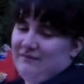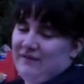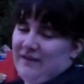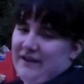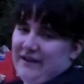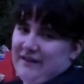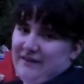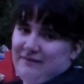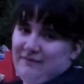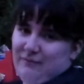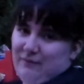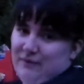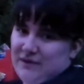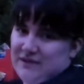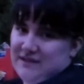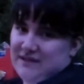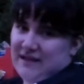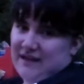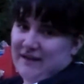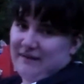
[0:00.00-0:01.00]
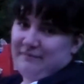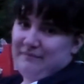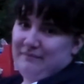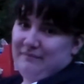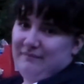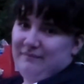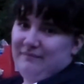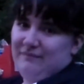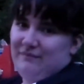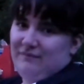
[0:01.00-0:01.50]
Like one
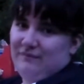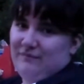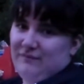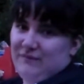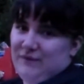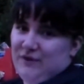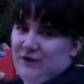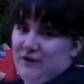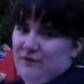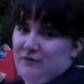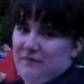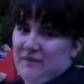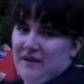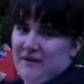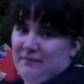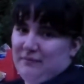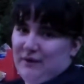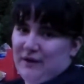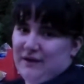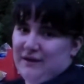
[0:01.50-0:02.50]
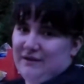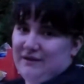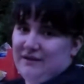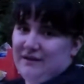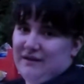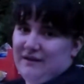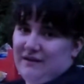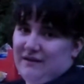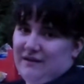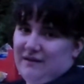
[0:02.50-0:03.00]
time, me and Brandon
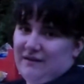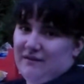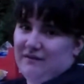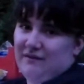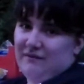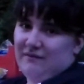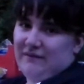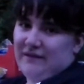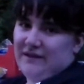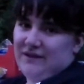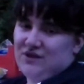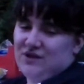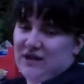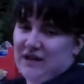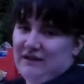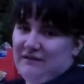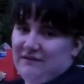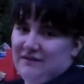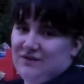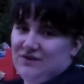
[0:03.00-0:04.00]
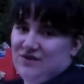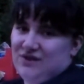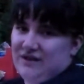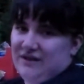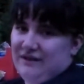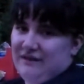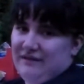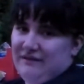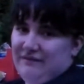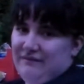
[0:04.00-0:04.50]
did a week challenge,
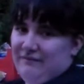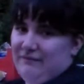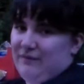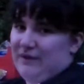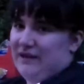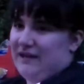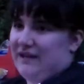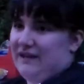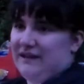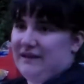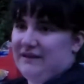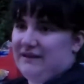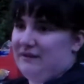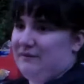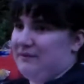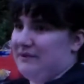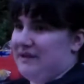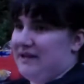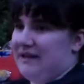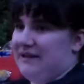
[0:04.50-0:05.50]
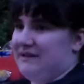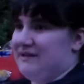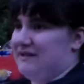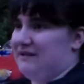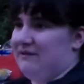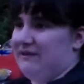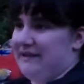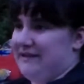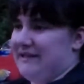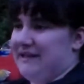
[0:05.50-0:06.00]
and we didn't get done with that
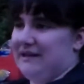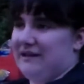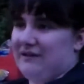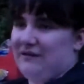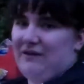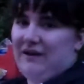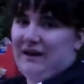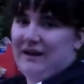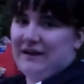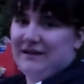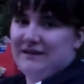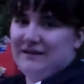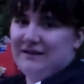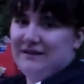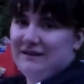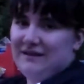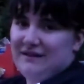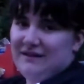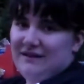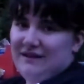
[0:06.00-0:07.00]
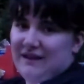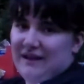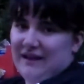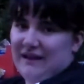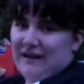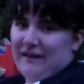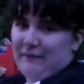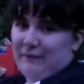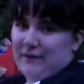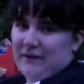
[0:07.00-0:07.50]
until like 10 o'clock,
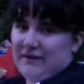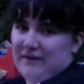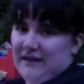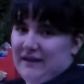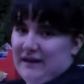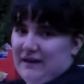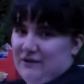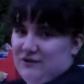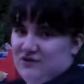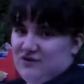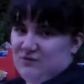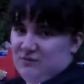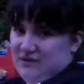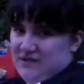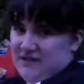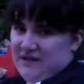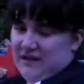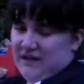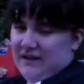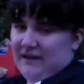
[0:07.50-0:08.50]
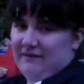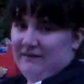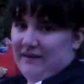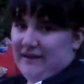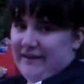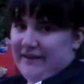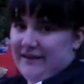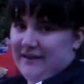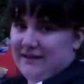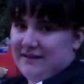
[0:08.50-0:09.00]
and everything else was done at
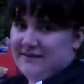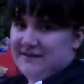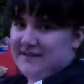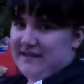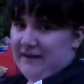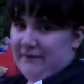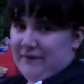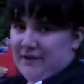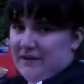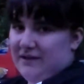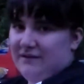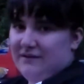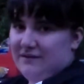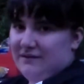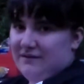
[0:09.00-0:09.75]
like 7.